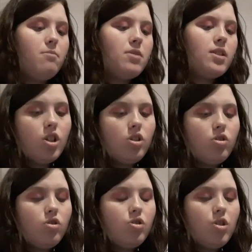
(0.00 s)
So
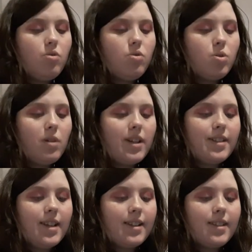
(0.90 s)
June
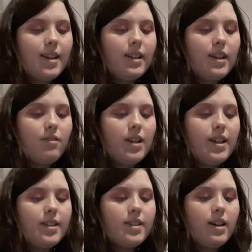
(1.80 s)
2016, he
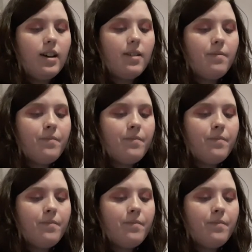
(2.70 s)
released the